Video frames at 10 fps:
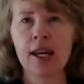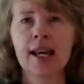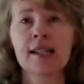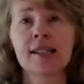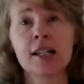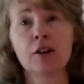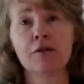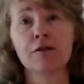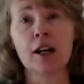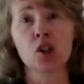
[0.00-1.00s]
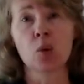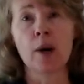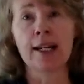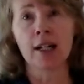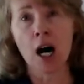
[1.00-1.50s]
It's either
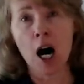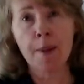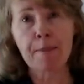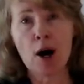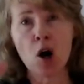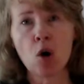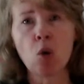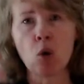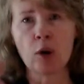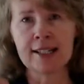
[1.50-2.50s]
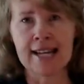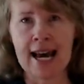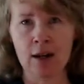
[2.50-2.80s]
fluctuated up or down.